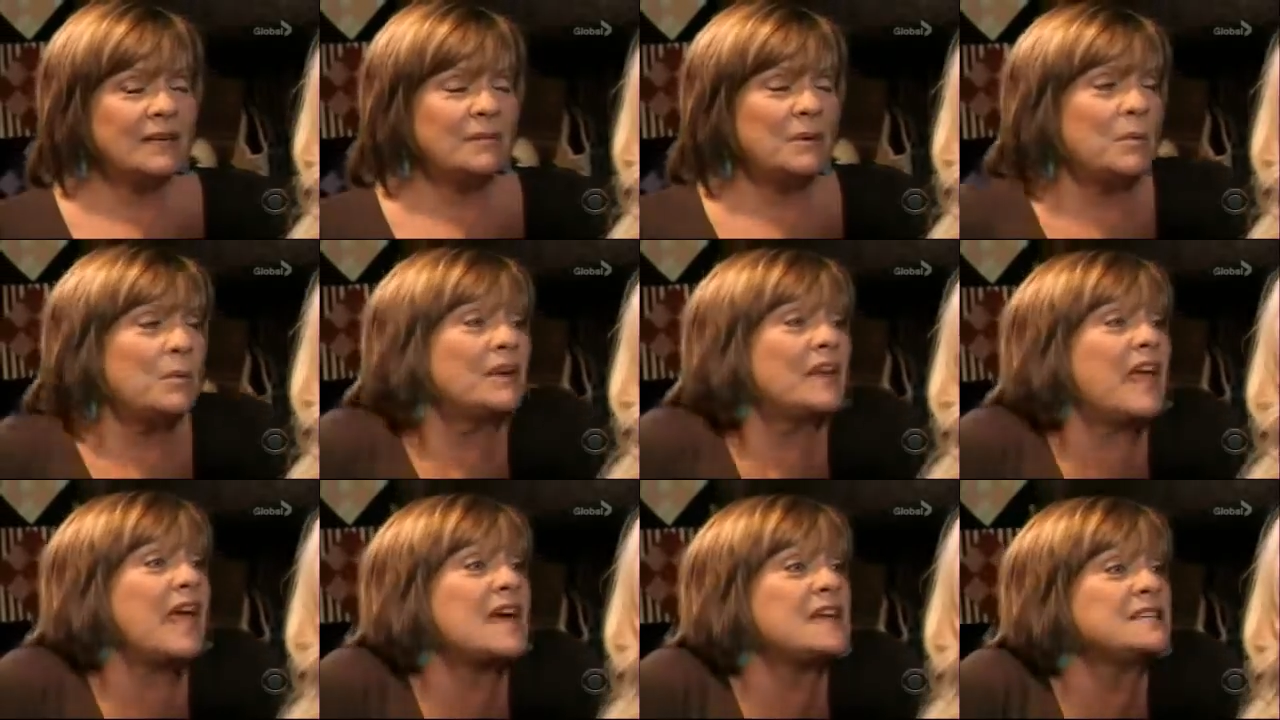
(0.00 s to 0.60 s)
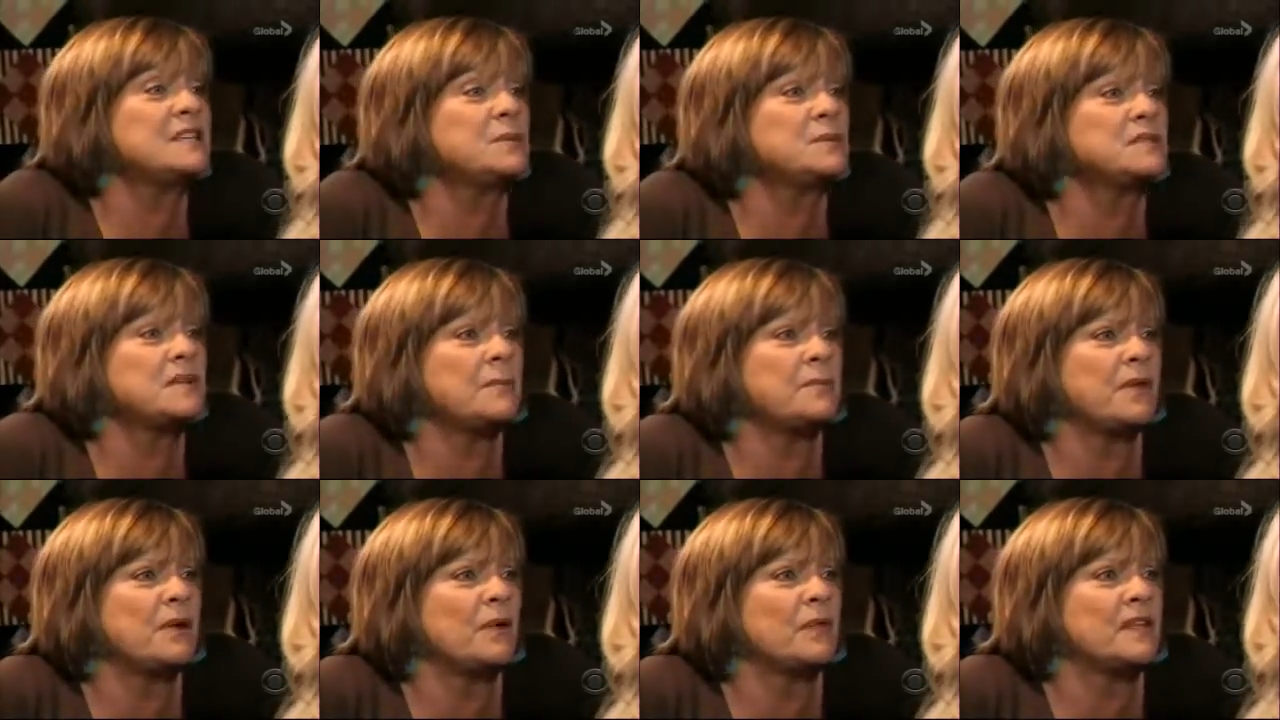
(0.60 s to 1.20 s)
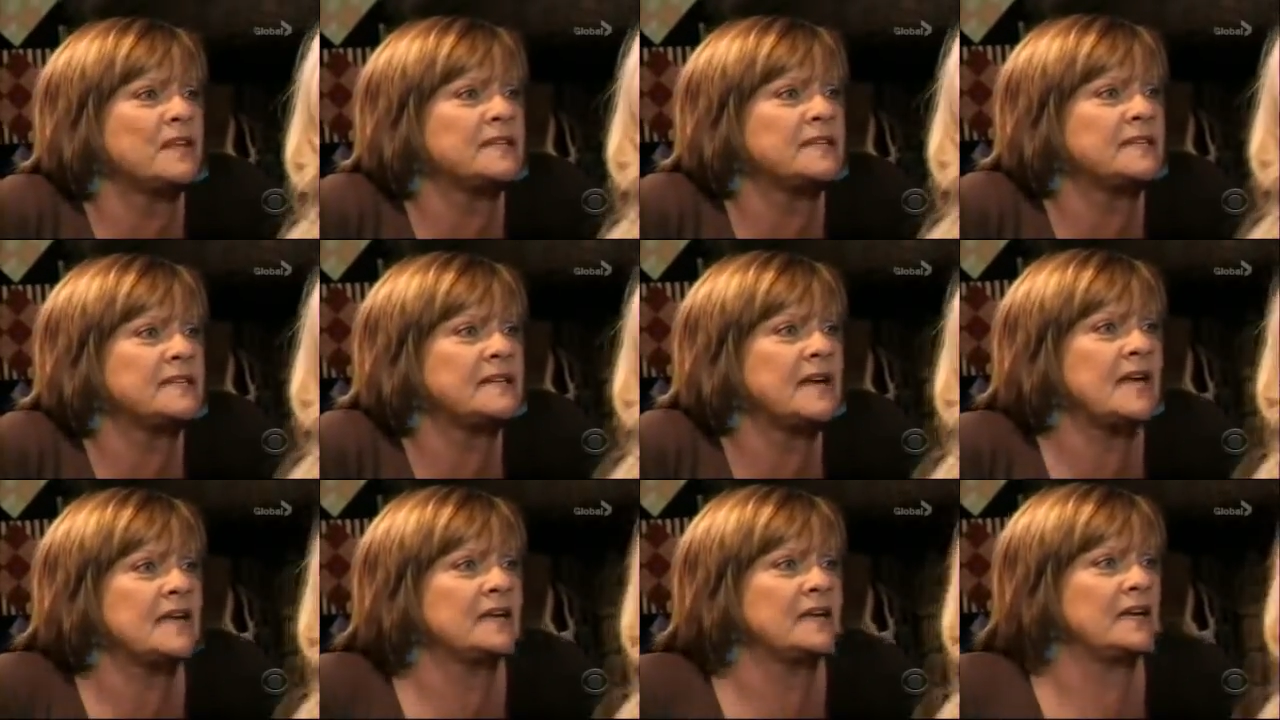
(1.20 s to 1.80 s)
I mean, when Cassie was up there on the
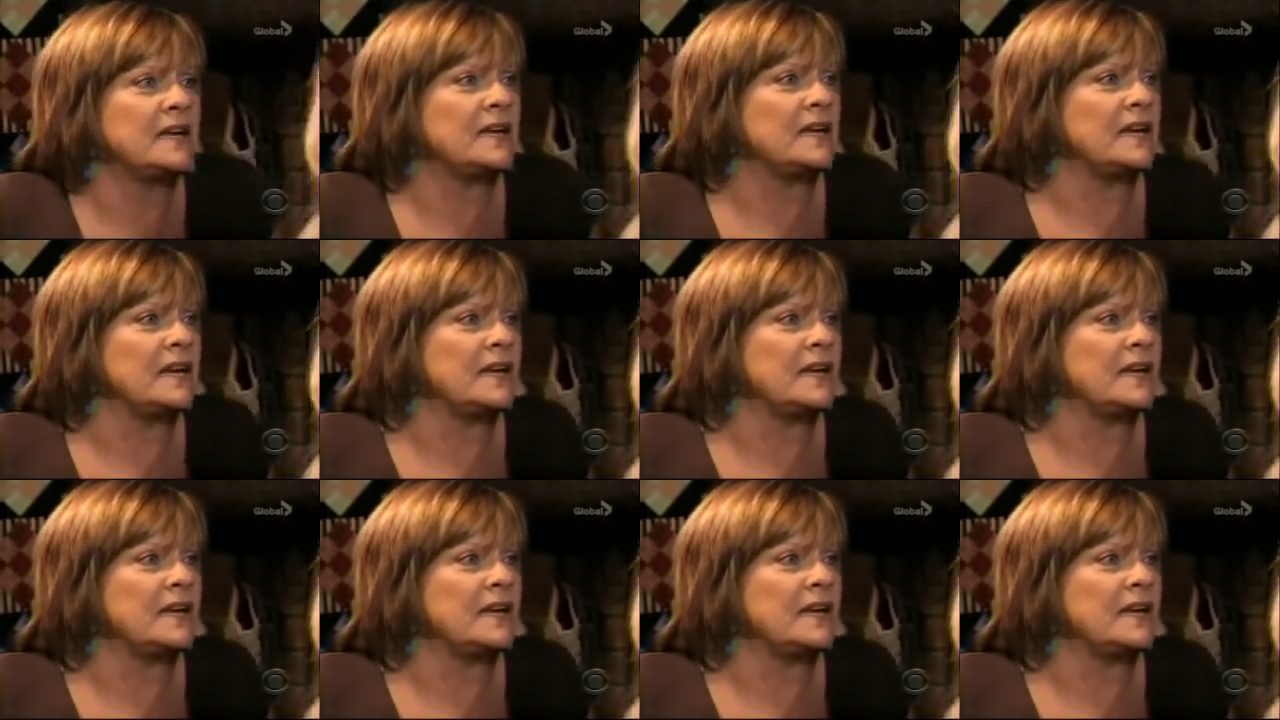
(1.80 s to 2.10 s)
stand and it,